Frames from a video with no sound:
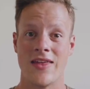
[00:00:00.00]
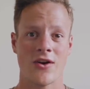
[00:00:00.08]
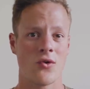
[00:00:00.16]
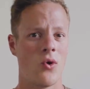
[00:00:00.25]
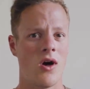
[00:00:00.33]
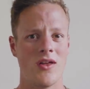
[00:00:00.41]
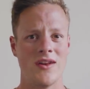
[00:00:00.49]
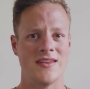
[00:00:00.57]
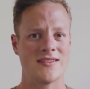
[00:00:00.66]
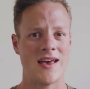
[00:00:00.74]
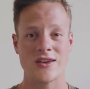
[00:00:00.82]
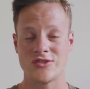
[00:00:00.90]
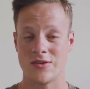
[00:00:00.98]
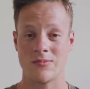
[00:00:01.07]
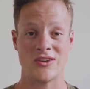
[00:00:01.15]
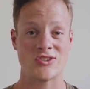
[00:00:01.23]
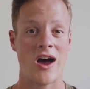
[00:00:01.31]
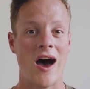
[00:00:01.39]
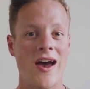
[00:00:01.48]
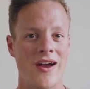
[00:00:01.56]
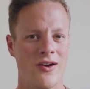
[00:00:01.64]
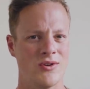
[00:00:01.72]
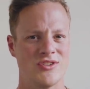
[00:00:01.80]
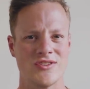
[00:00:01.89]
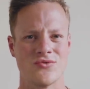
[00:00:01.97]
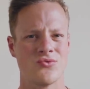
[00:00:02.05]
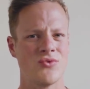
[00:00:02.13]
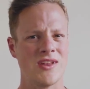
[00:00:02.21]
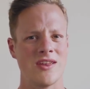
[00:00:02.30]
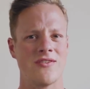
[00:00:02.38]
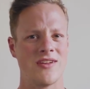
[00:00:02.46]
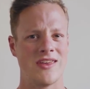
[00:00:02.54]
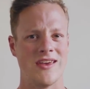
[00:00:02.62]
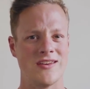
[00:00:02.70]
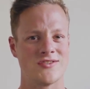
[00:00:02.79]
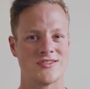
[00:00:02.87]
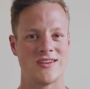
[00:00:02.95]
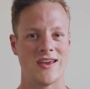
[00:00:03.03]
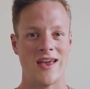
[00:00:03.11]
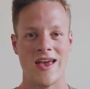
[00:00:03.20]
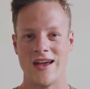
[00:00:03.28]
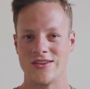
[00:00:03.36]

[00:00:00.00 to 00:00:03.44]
The quality is actually much higher, which is really, really interesting,